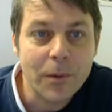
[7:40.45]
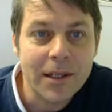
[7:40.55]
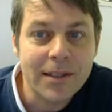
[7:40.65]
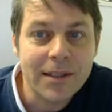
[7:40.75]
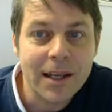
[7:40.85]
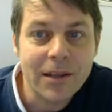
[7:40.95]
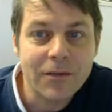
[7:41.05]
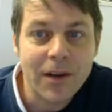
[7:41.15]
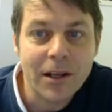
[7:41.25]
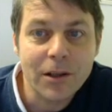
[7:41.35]
can take the
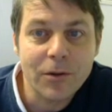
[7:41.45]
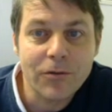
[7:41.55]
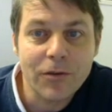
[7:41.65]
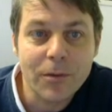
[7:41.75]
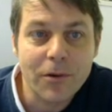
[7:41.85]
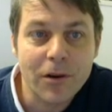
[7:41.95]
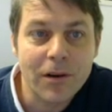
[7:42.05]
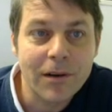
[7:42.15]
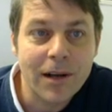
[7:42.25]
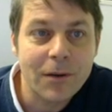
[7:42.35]
value from the
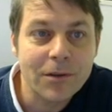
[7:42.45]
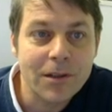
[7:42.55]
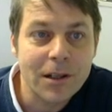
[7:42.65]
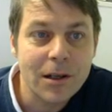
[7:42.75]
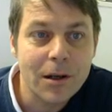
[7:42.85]
program counter